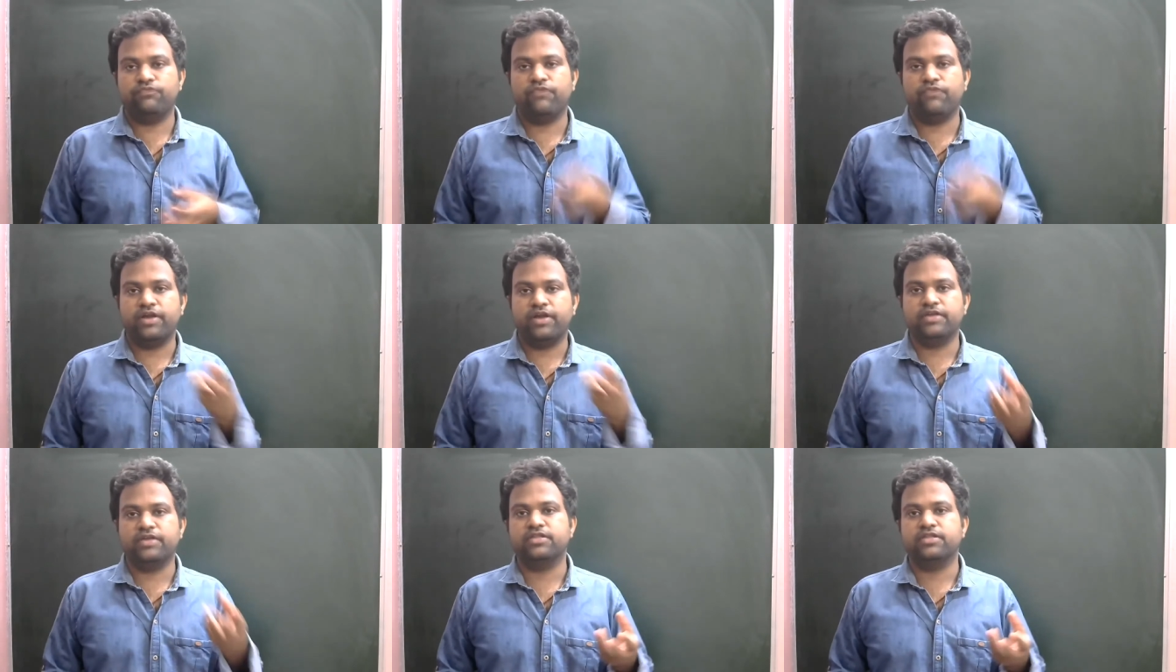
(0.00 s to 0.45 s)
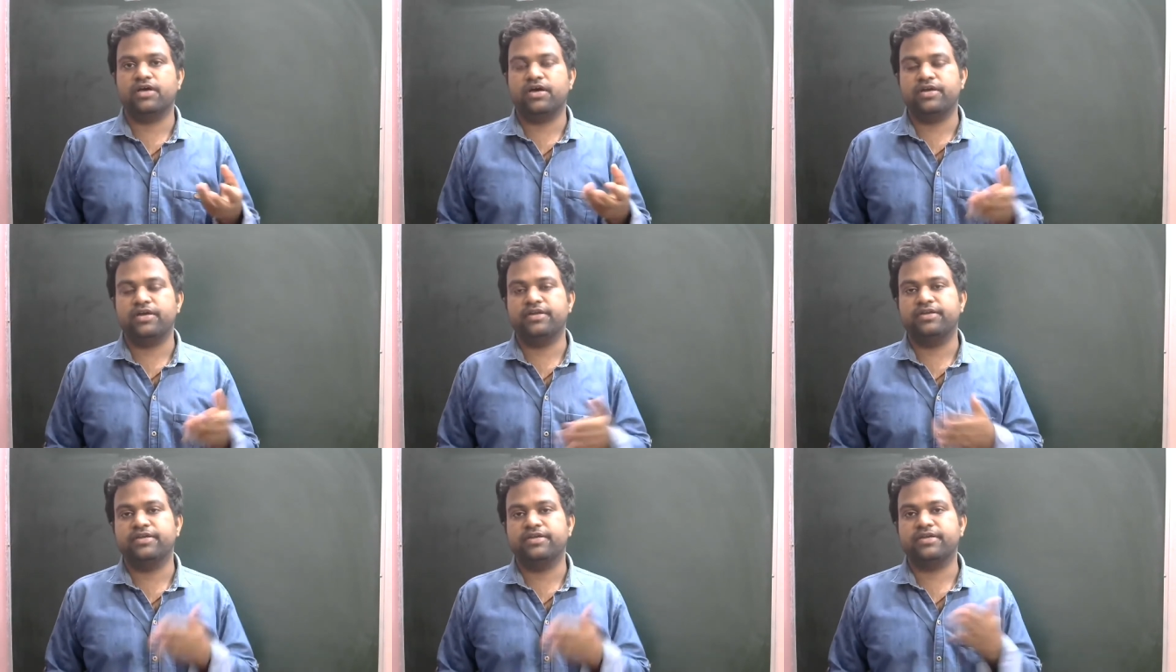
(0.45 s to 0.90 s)
find
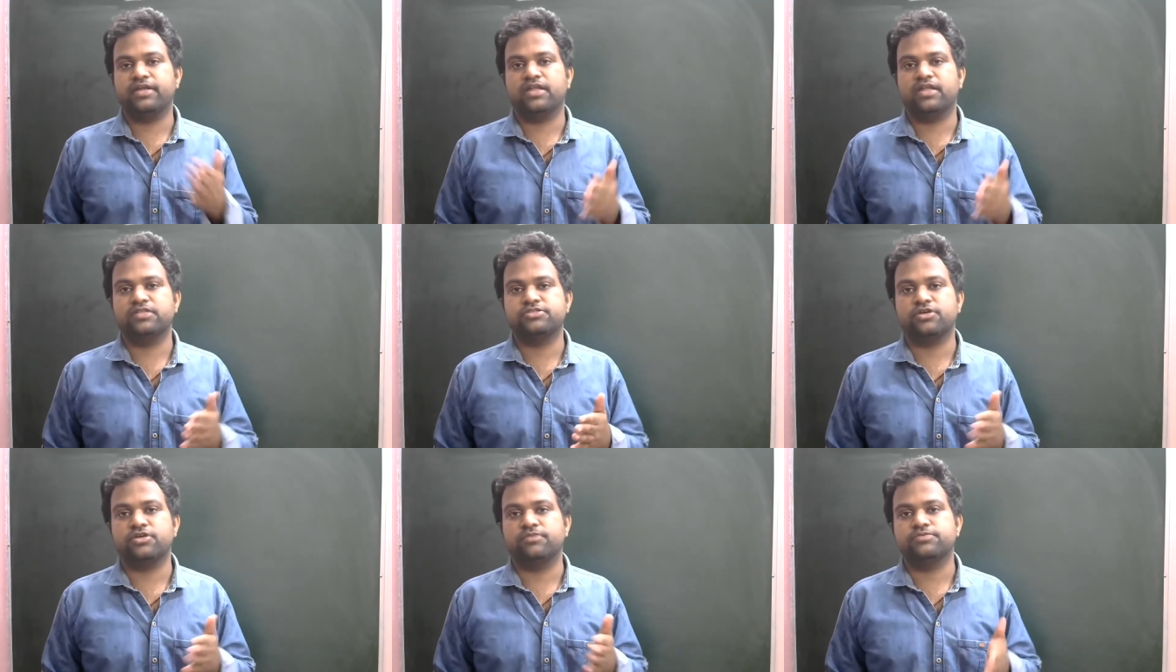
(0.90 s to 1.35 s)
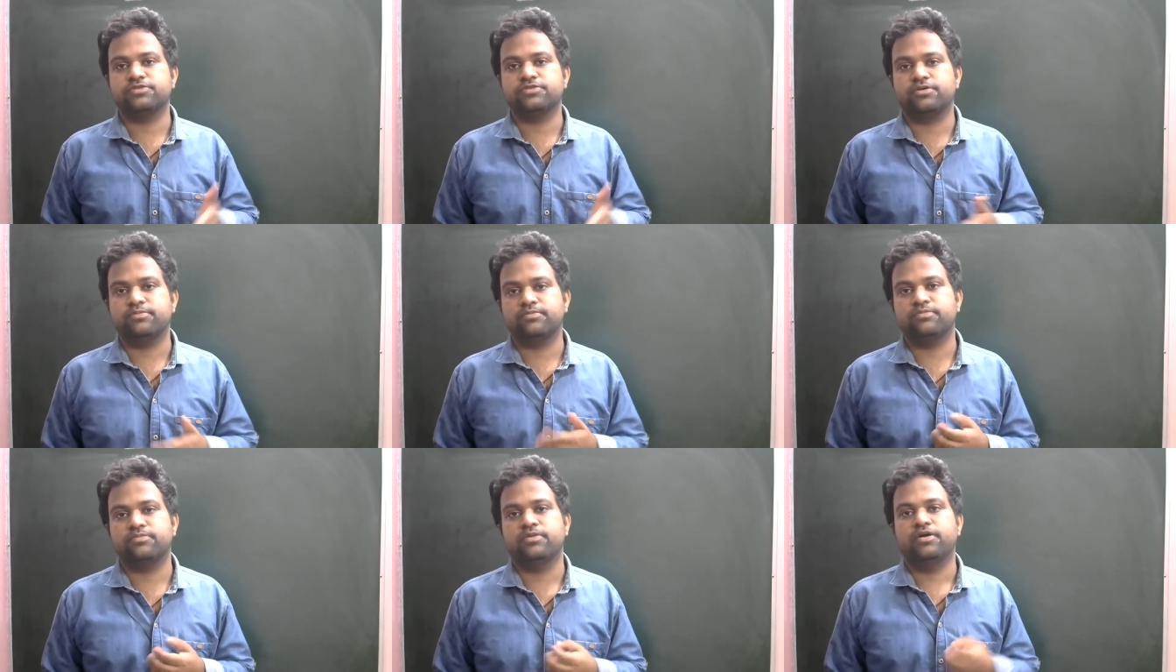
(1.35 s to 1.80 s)
the integrals of
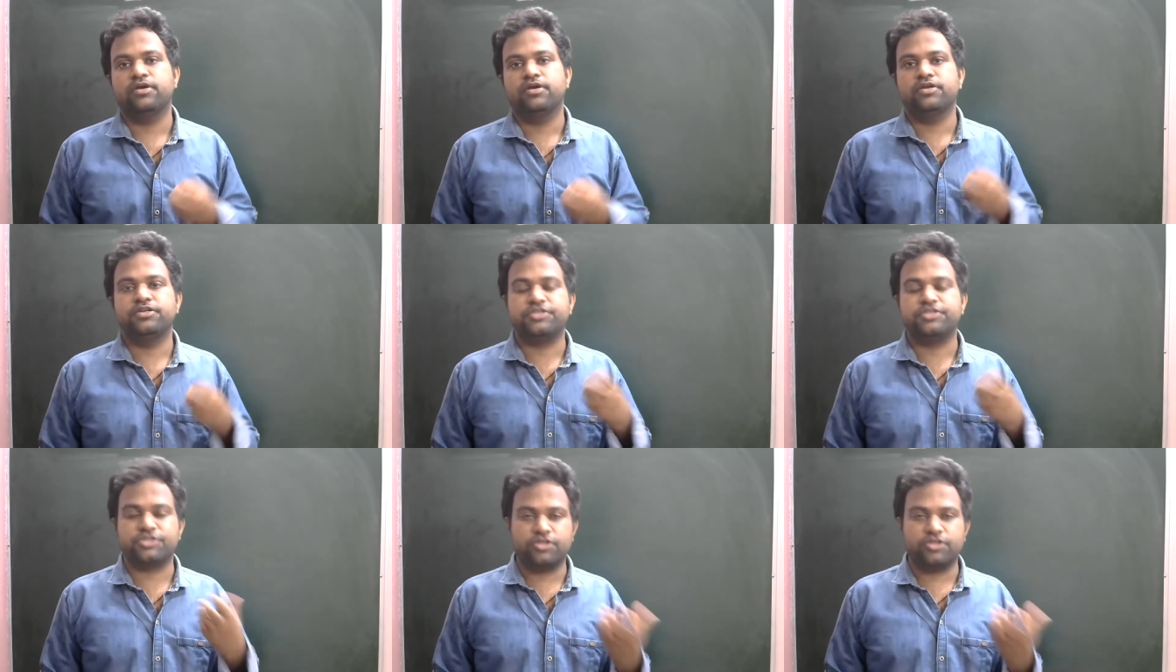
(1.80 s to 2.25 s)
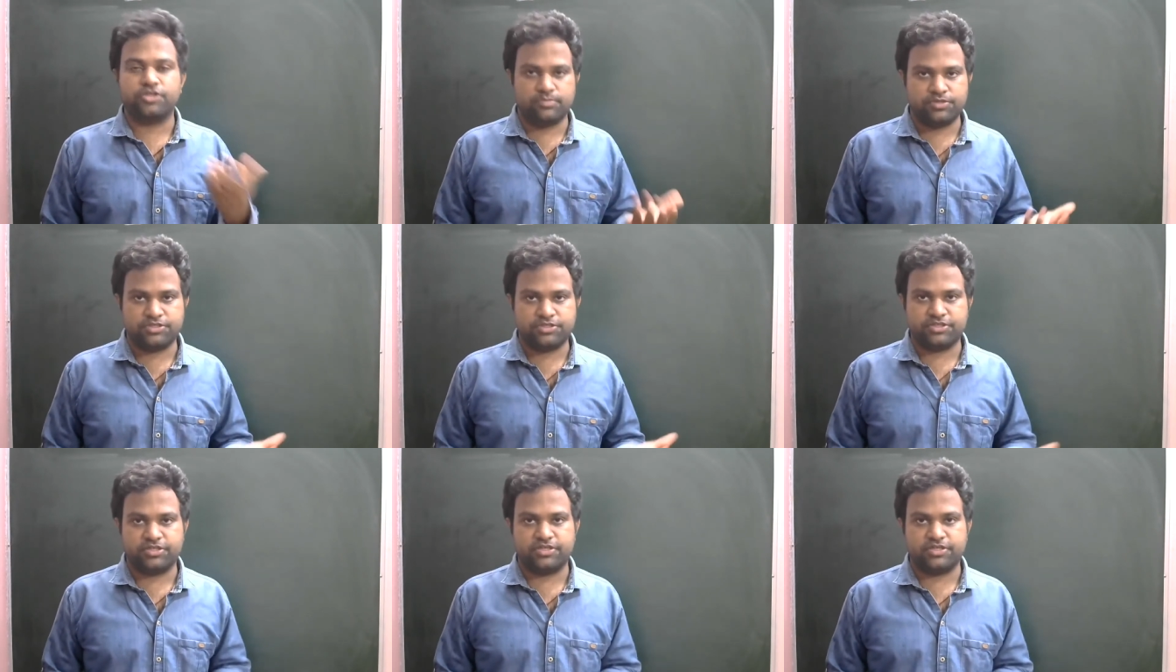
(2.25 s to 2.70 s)
some
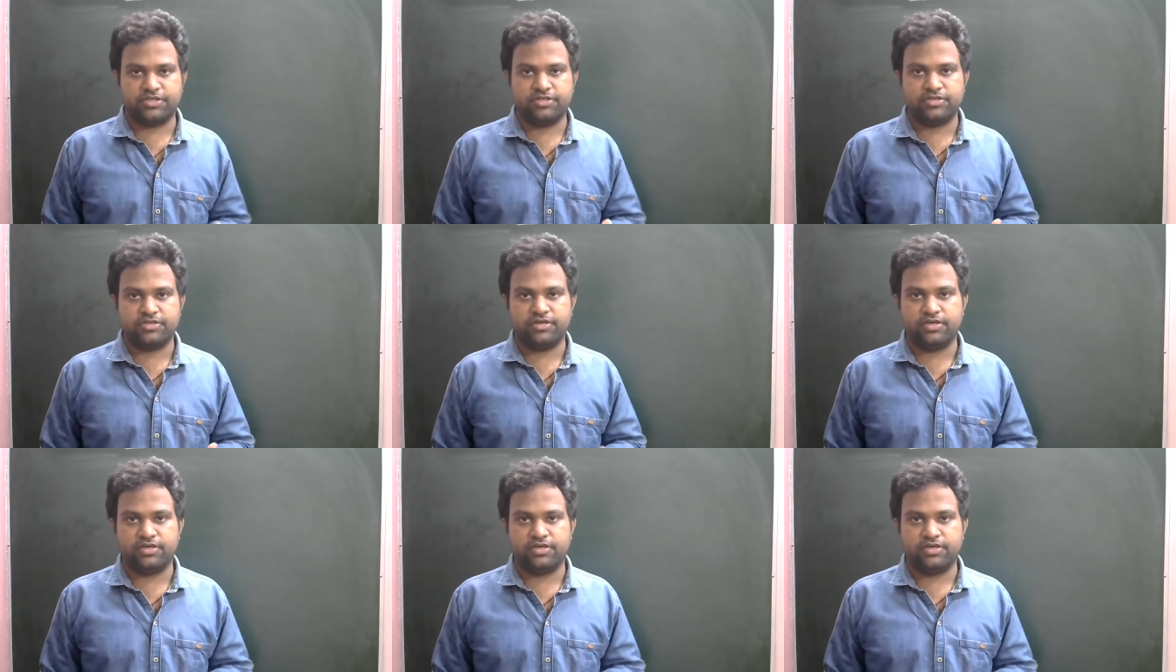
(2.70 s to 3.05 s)
trigonometric